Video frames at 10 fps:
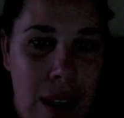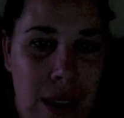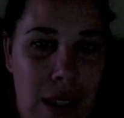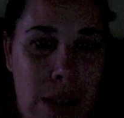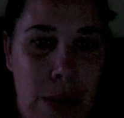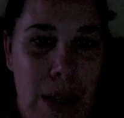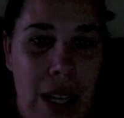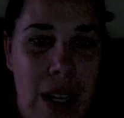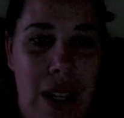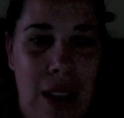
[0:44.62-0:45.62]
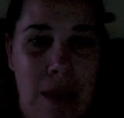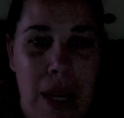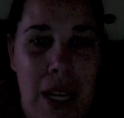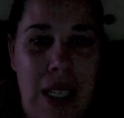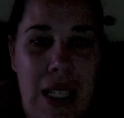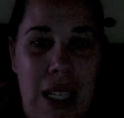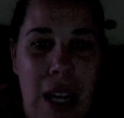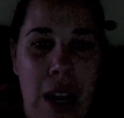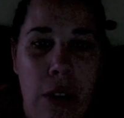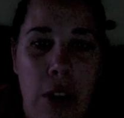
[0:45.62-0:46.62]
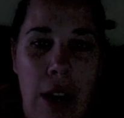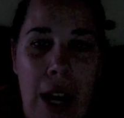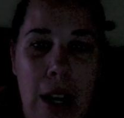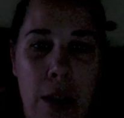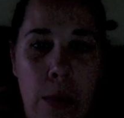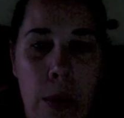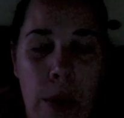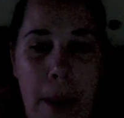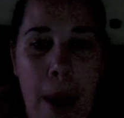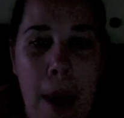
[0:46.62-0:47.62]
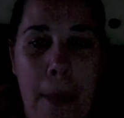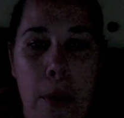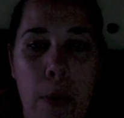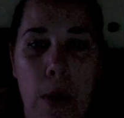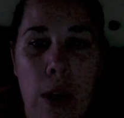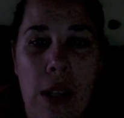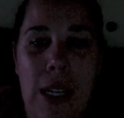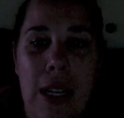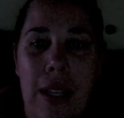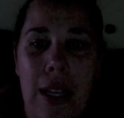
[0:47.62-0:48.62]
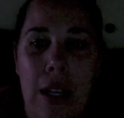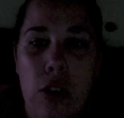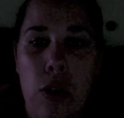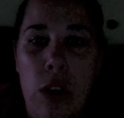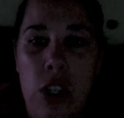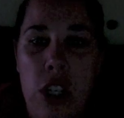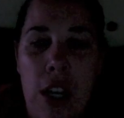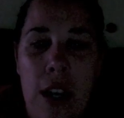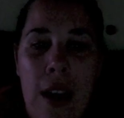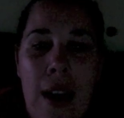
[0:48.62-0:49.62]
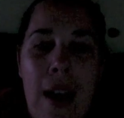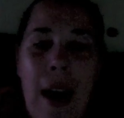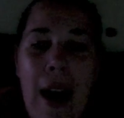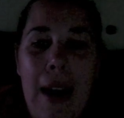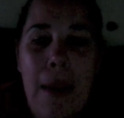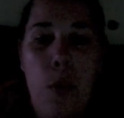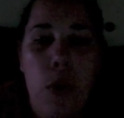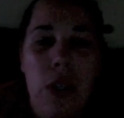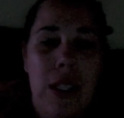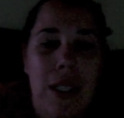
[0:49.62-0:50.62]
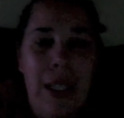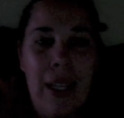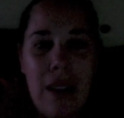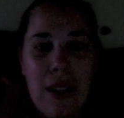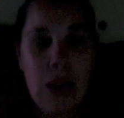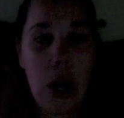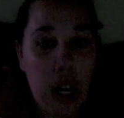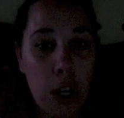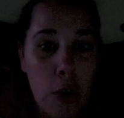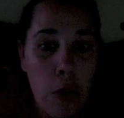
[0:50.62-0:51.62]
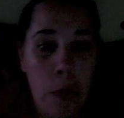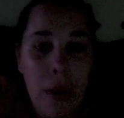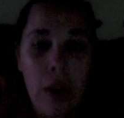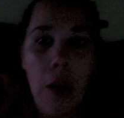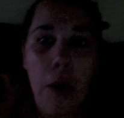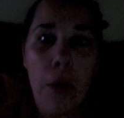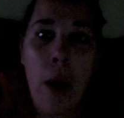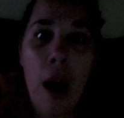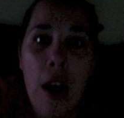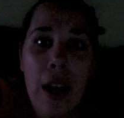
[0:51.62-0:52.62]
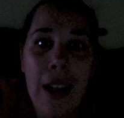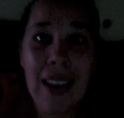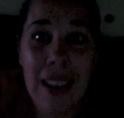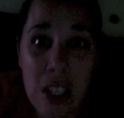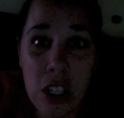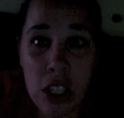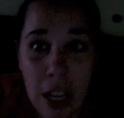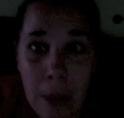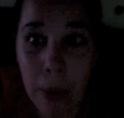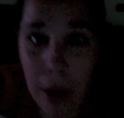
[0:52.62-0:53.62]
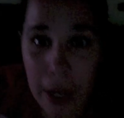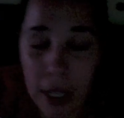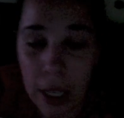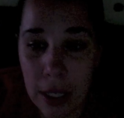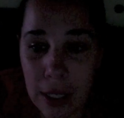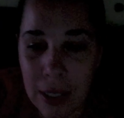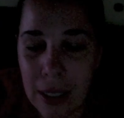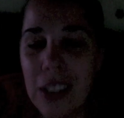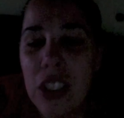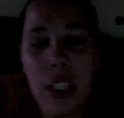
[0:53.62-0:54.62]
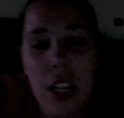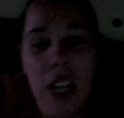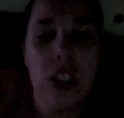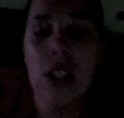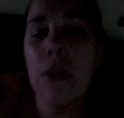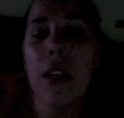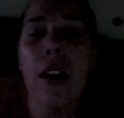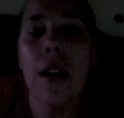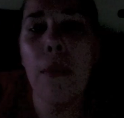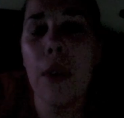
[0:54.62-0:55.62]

This weekend at the BET held their annual Hip Hop Awards in Atlanta, Georgia. I'm going to link this article below. Is she pregnant? Did she not just break up